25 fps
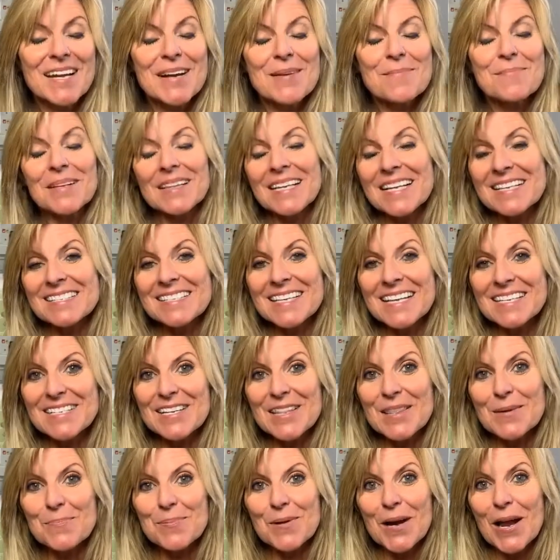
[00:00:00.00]
But let's get to
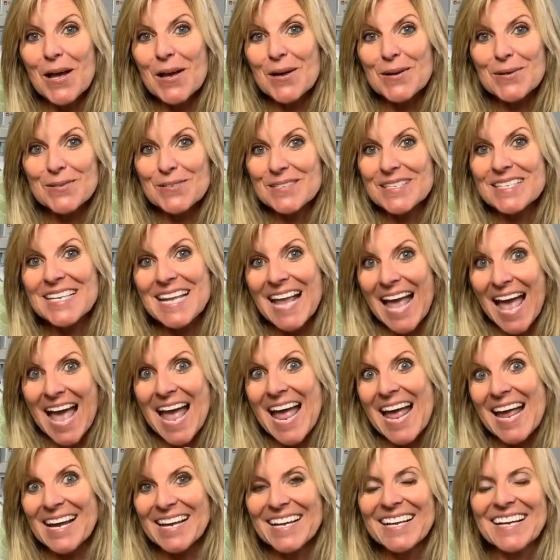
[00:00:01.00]
the pros,
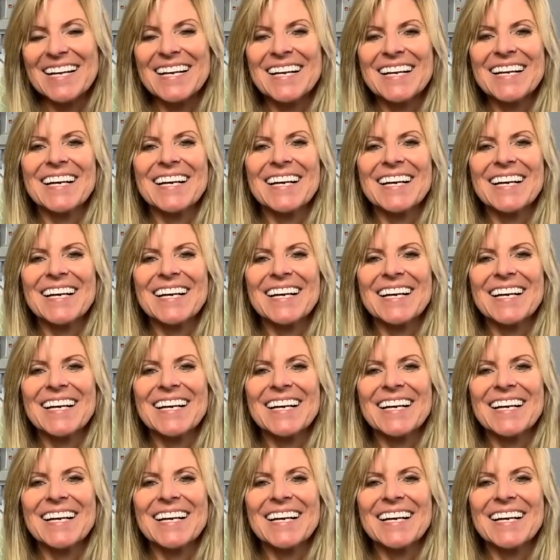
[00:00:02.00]
yay!